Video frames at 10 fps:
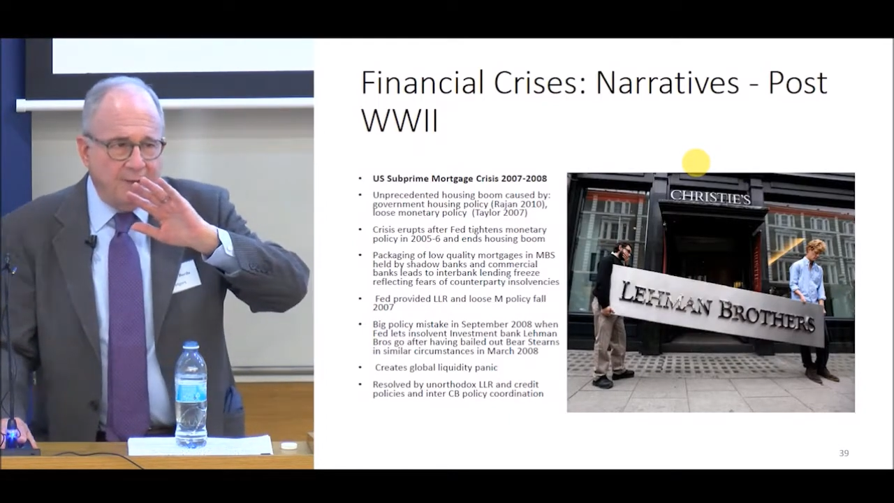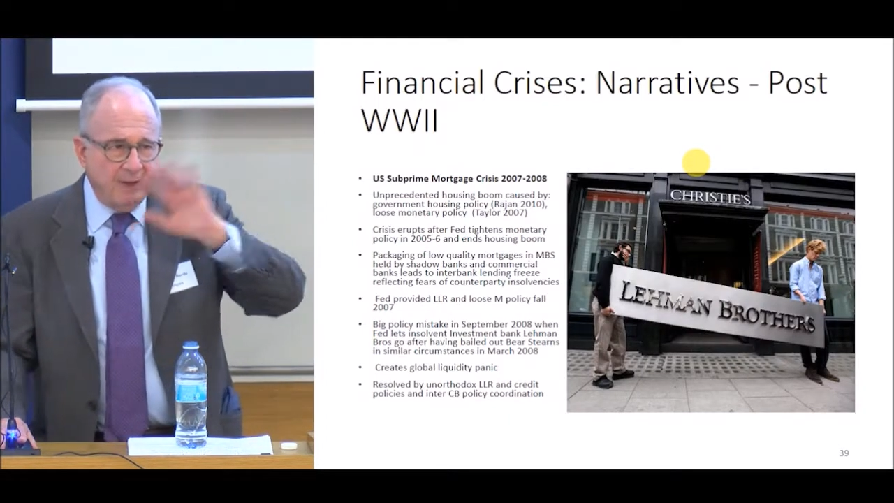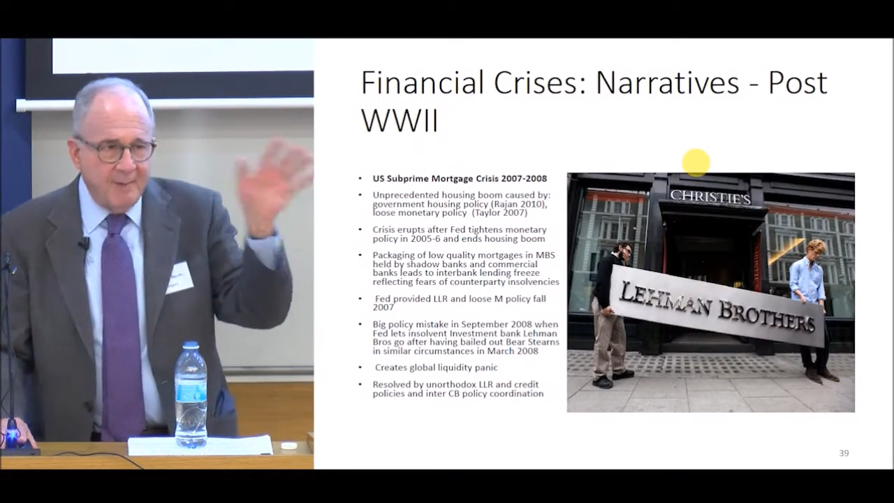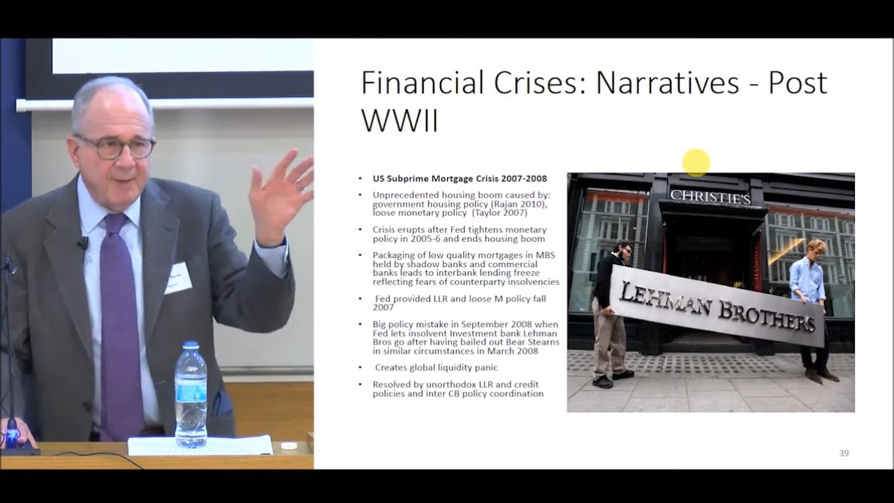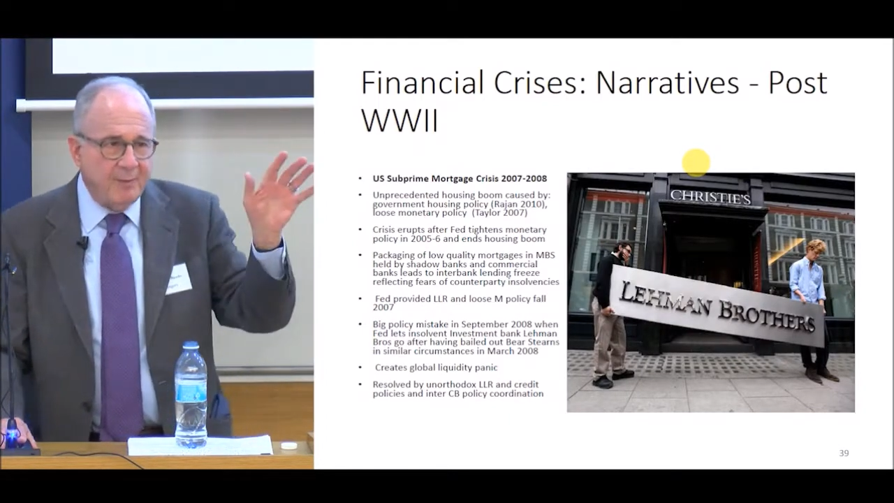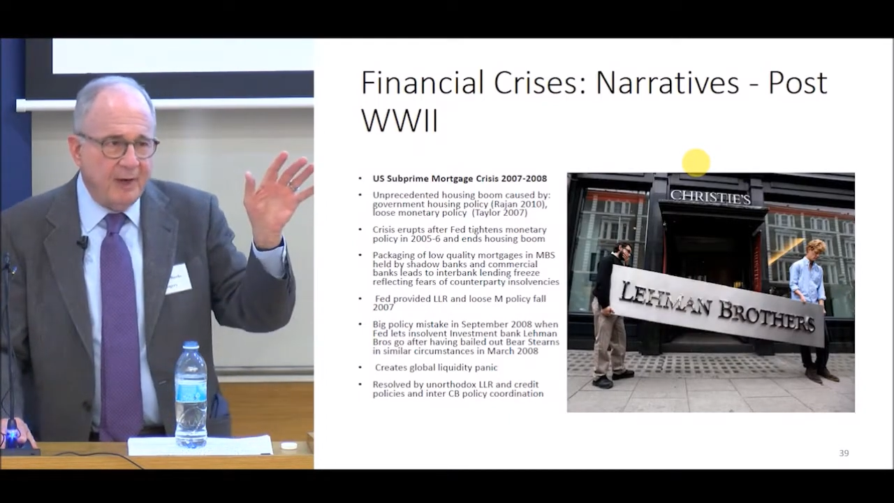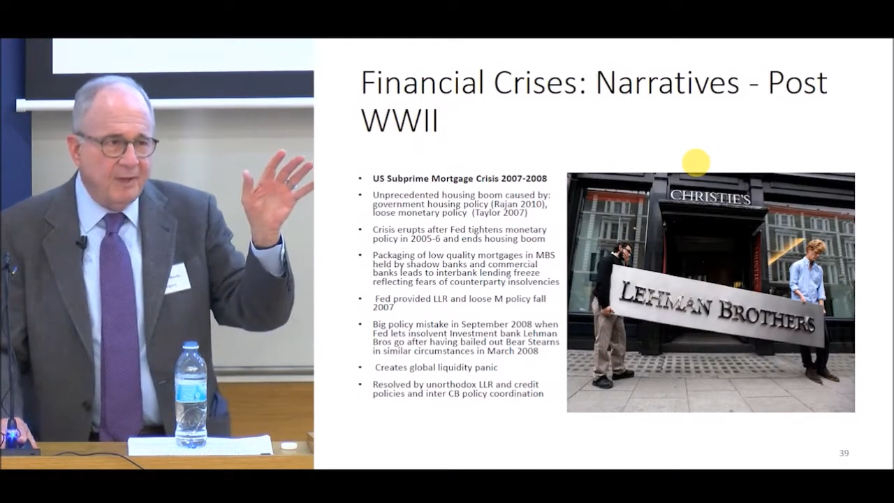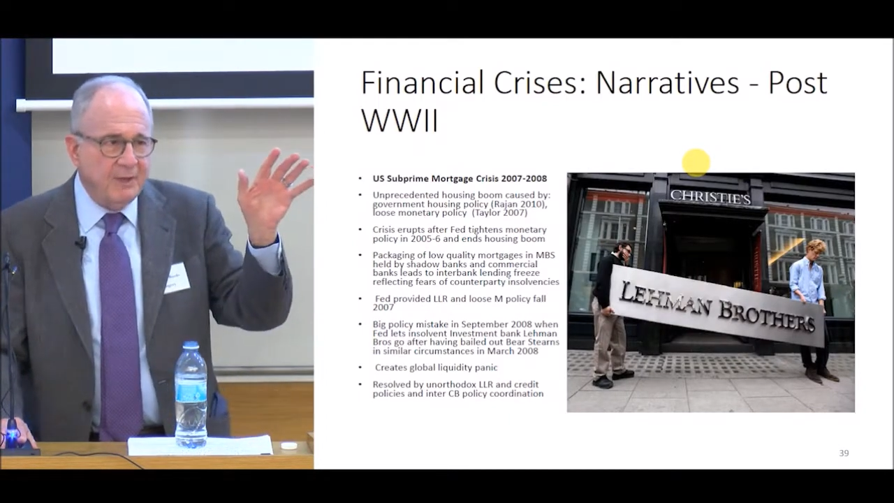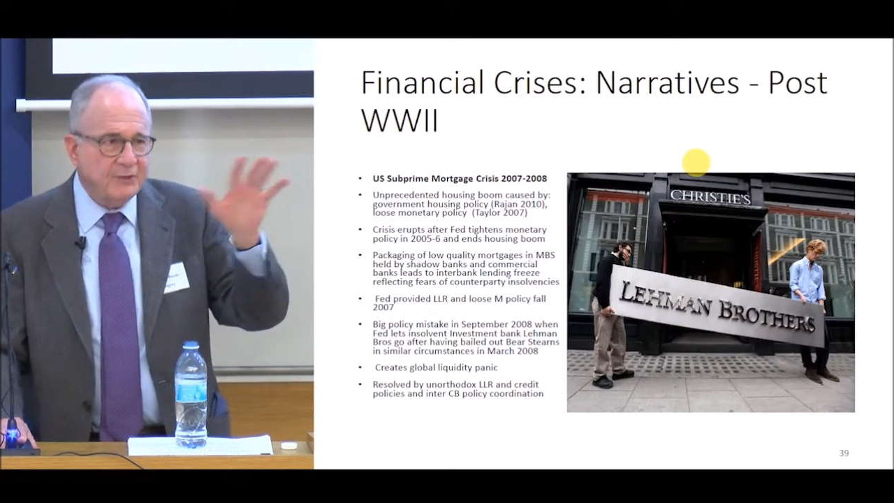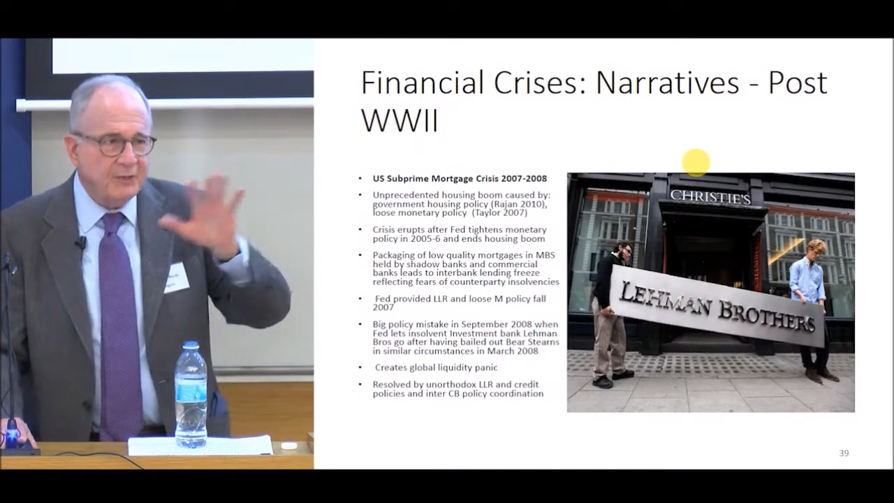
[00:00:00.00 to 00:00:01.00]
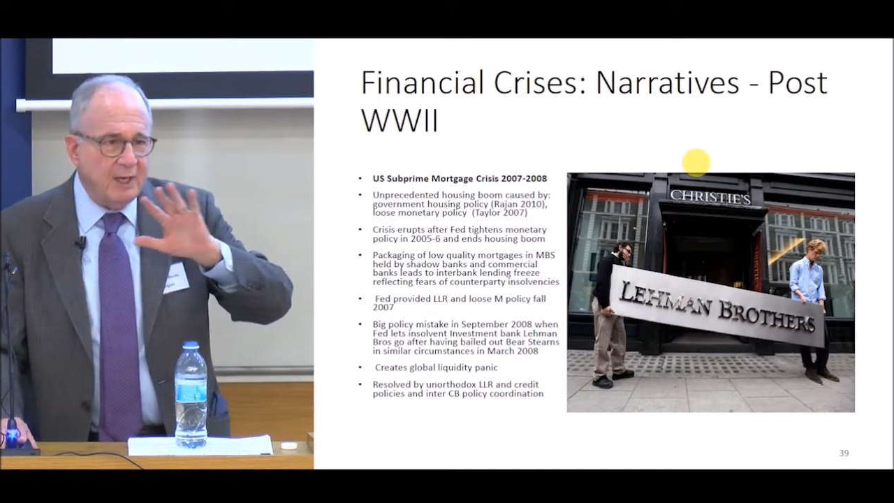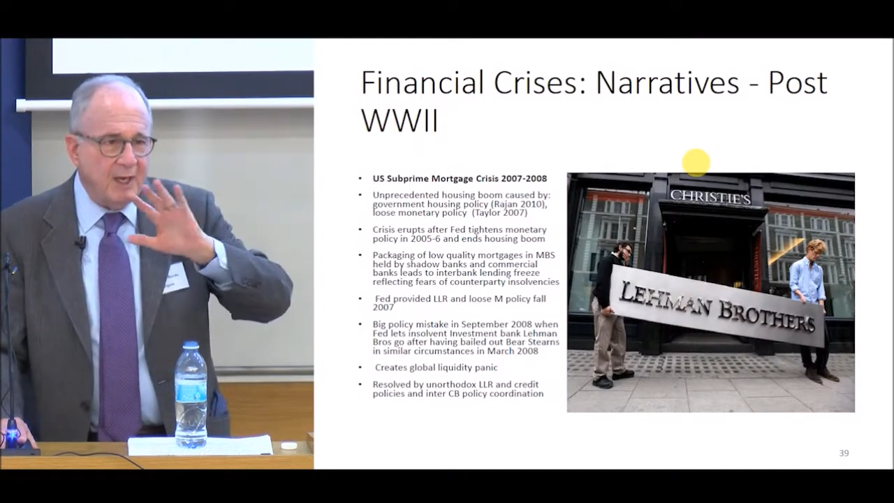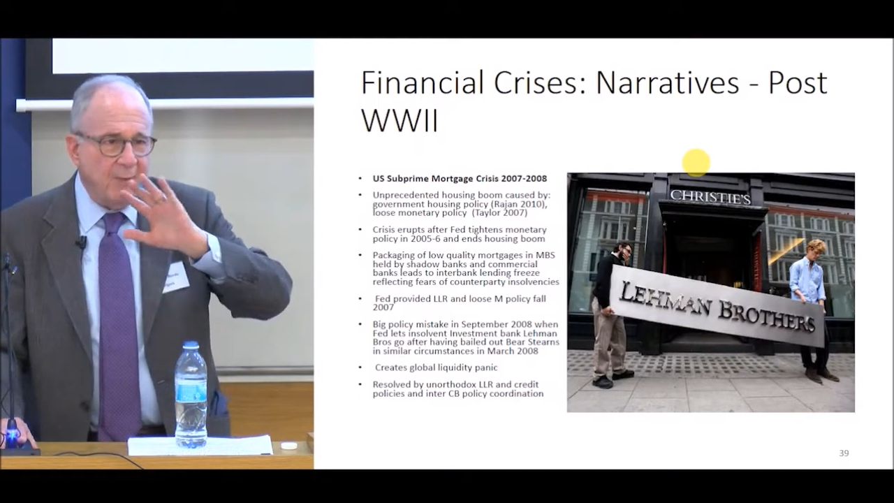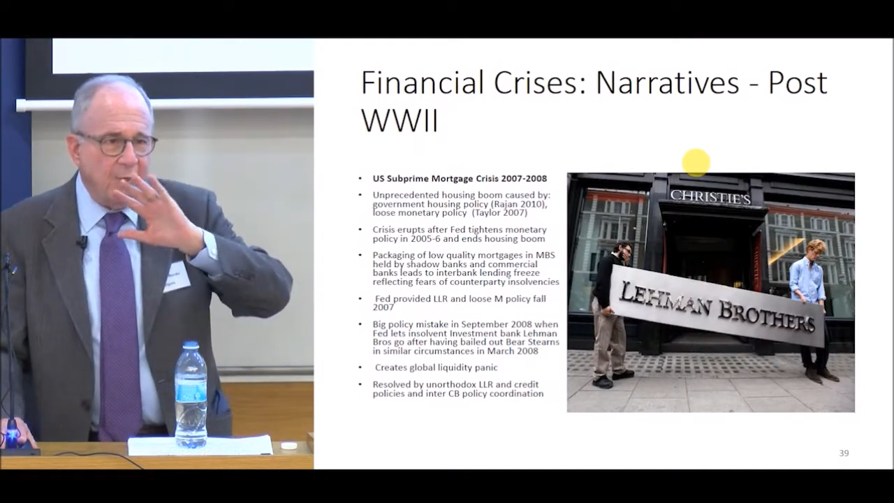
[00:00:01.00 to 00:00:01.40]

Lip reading: Lehman Brothers, I